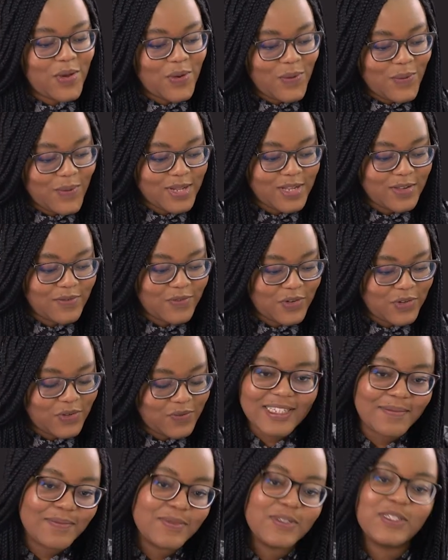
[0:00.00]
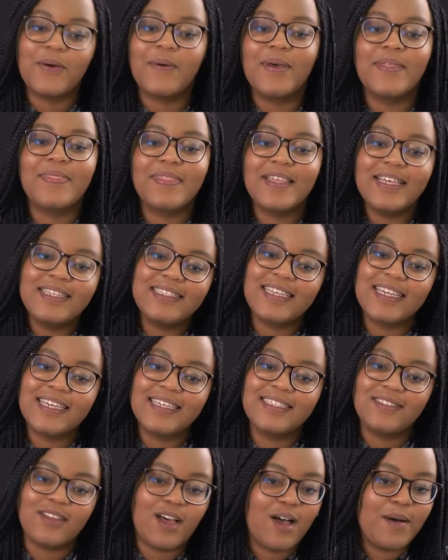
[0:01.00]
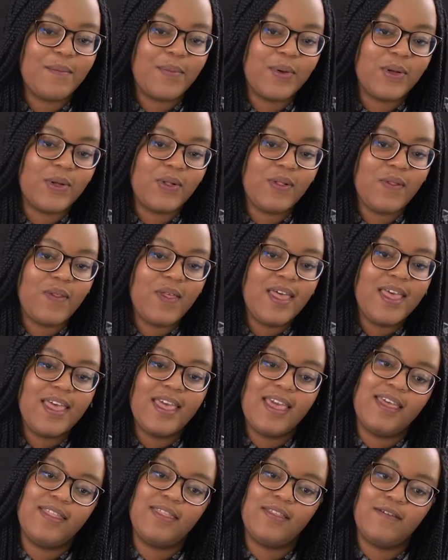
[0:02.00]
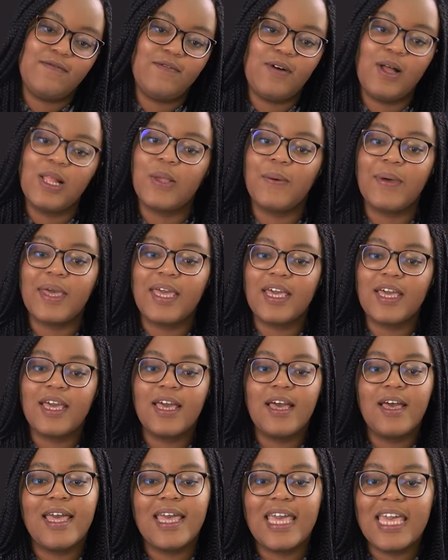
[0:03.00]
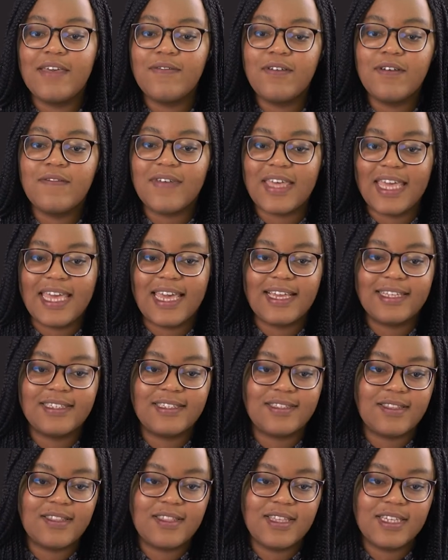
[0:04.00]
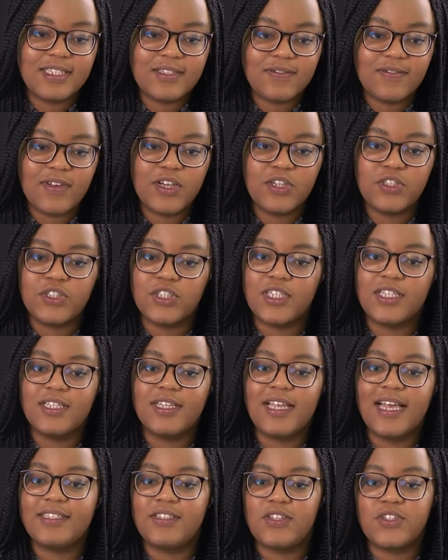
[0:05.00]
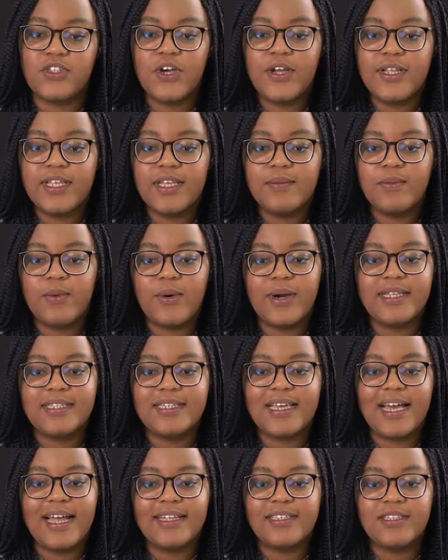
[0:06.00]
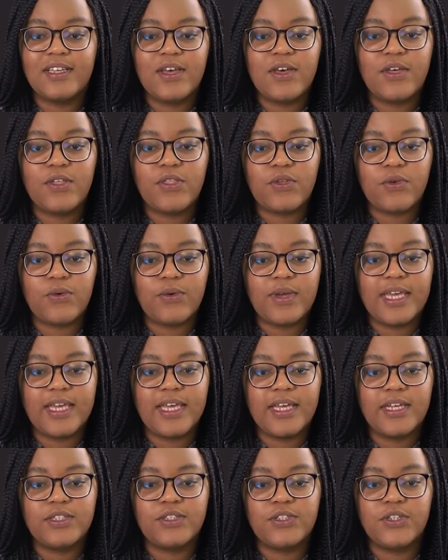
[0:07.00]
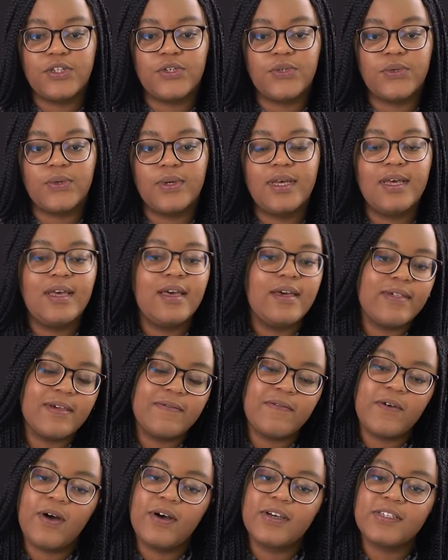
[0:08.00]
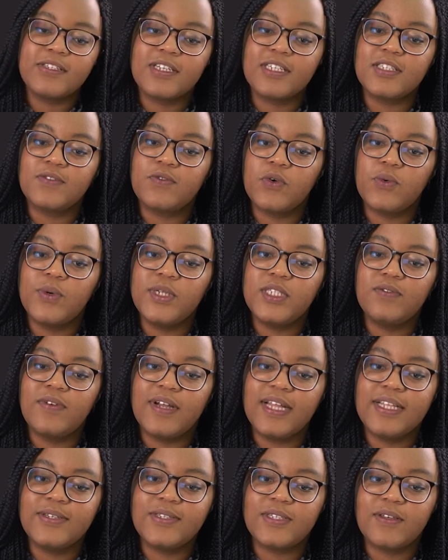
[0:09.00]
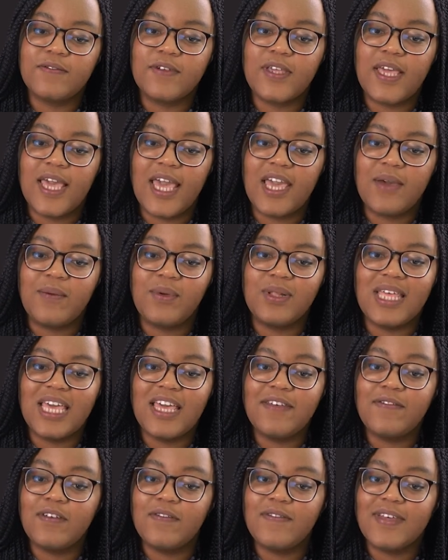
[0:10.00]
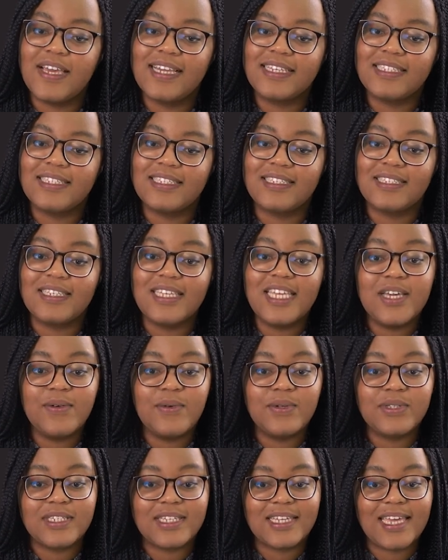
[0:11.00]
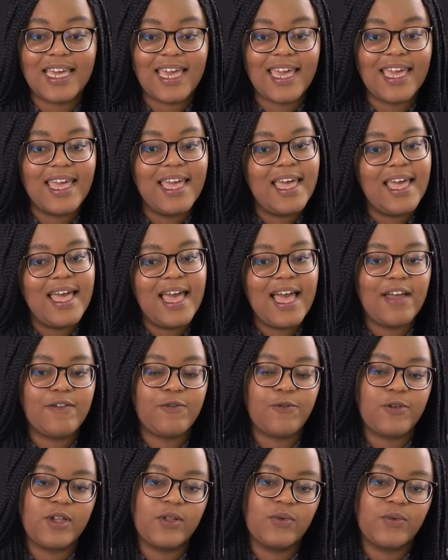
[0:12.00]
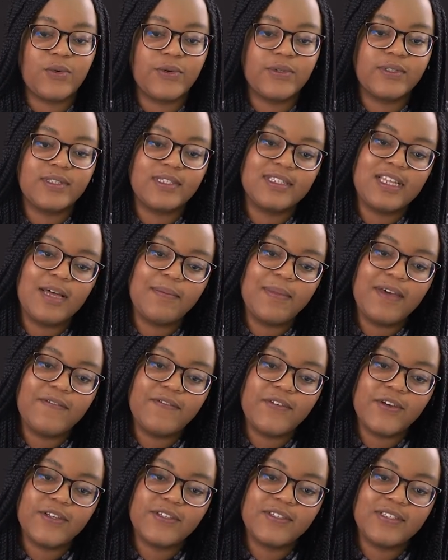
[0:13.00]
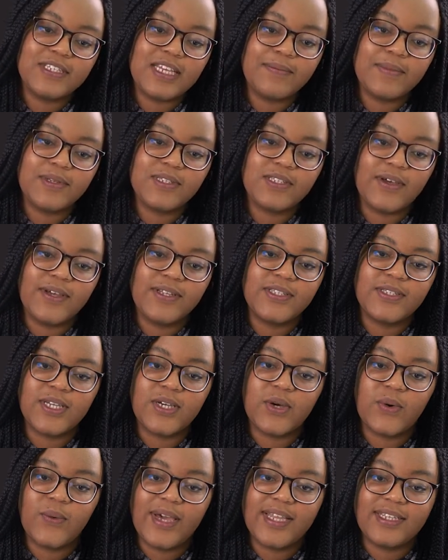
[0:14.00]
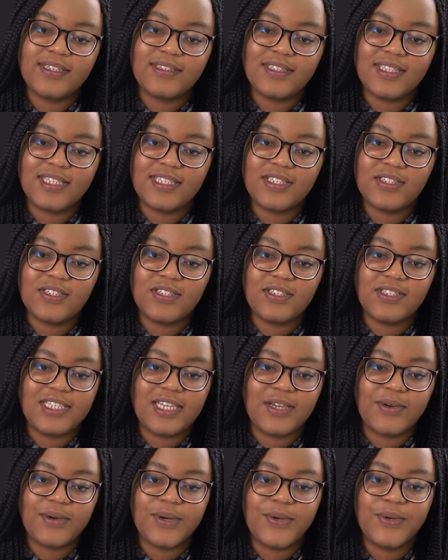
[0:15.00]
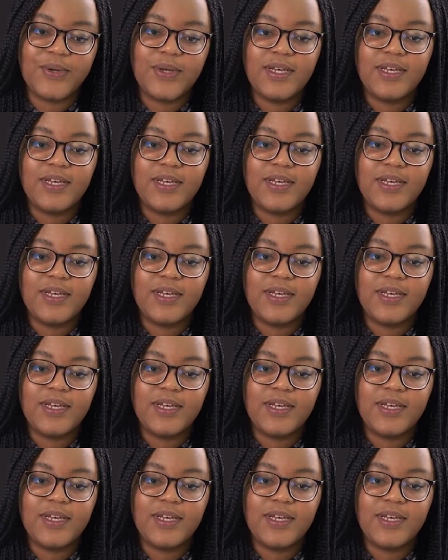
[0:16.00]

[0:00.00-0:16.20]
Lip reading: Wonderful. So in this example, in the following, f of x, this function has a turning point at 3, 2. They've asked us for which values of k will f of x is equal to k have real roots. Now my first step is going to equate this to 0.